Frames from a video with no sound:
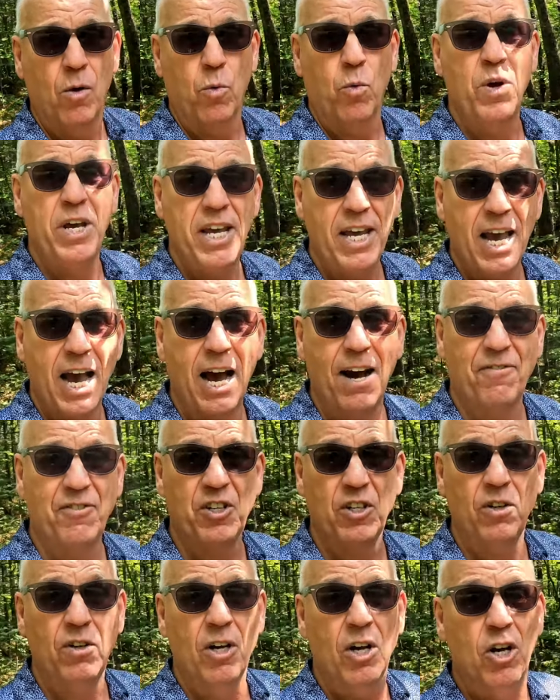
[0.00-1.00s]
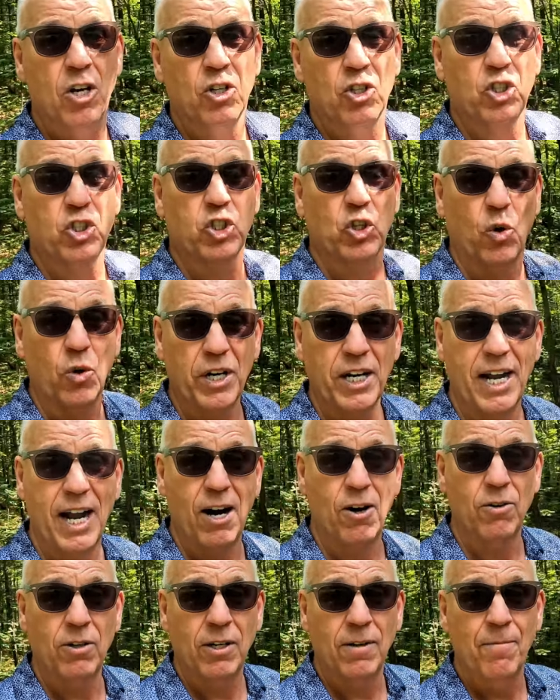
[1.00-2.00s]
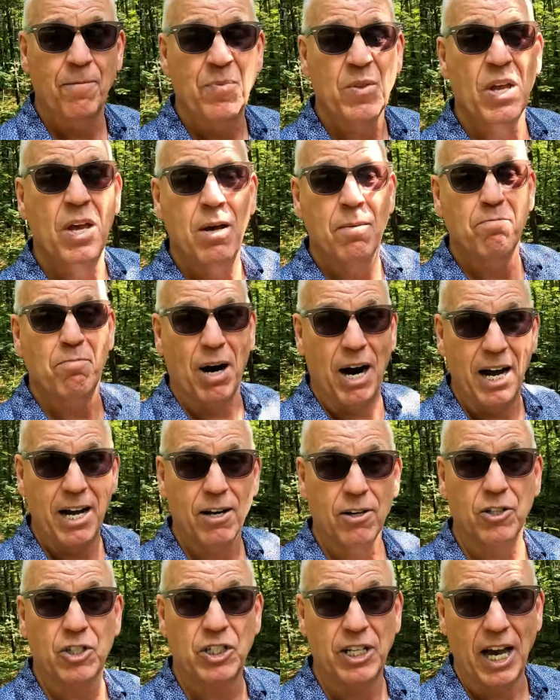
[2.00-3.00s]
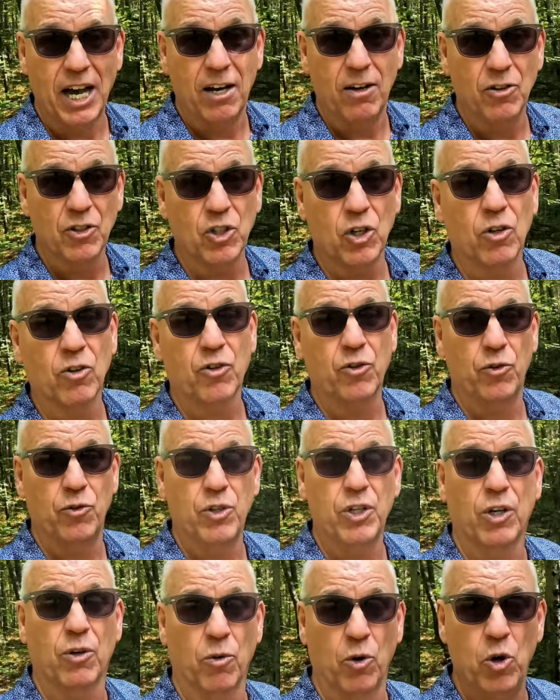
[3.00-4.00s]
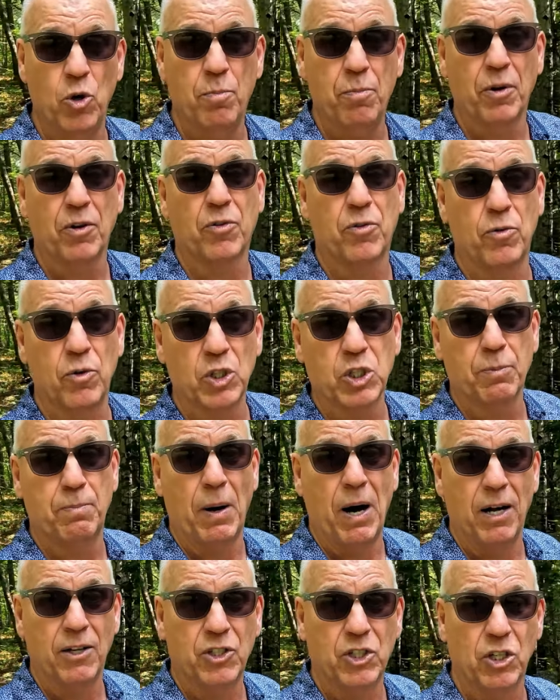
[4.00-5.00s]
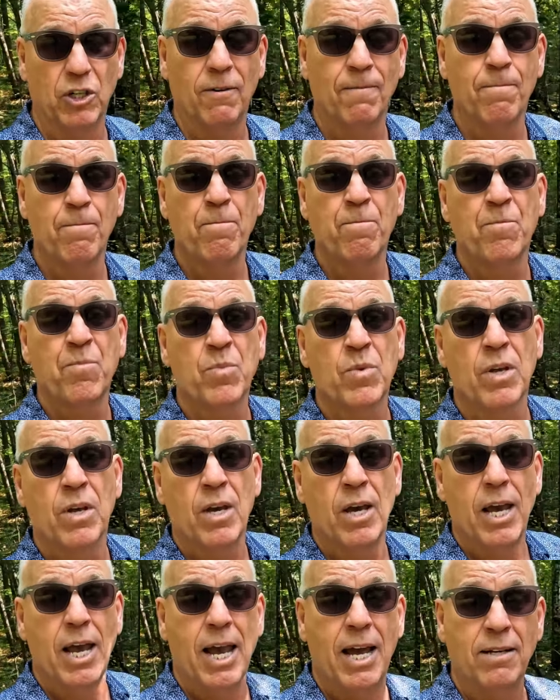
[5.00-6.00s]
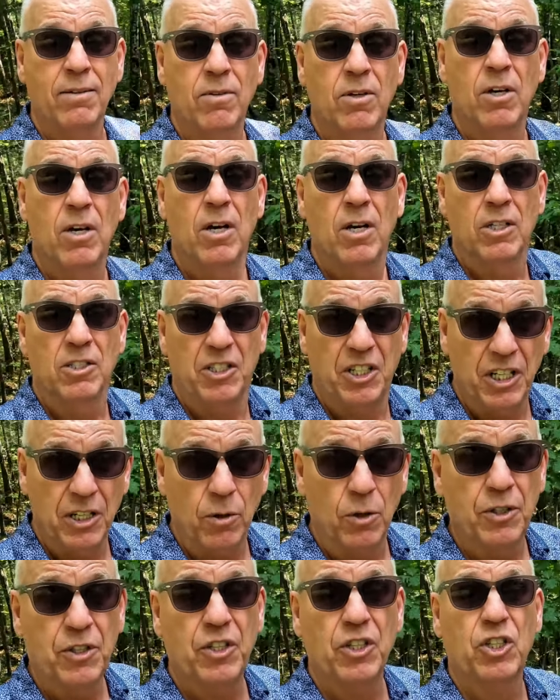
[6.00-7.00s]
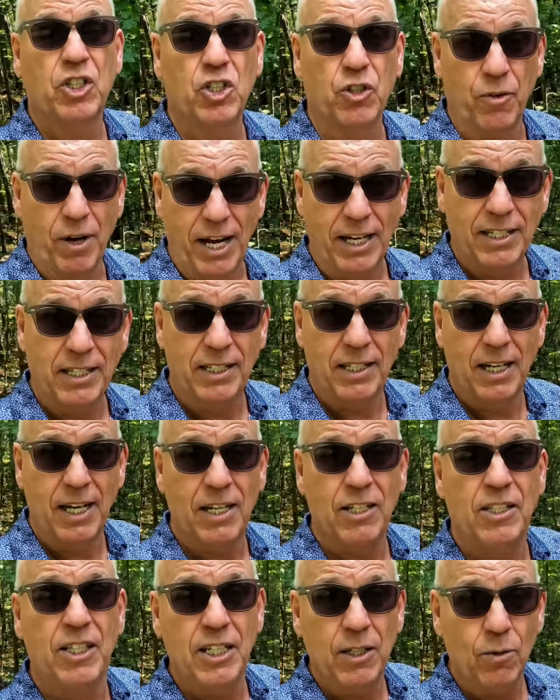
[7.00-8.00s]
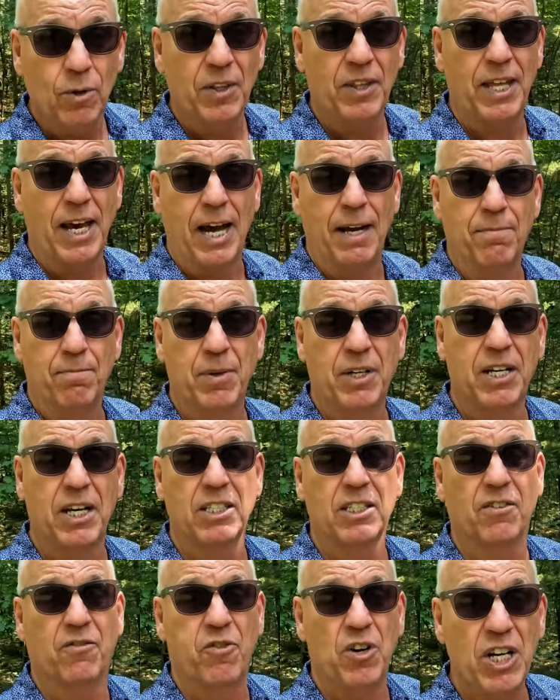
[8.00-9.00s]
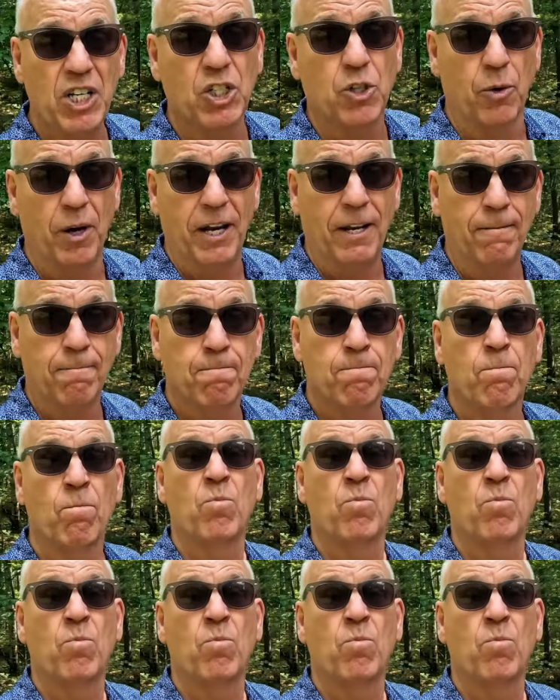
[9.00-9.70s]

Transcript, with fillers: We have to sort it out by ourselves or through the group or through a sponsor and deal with the stress and deal with that. Because if we drink,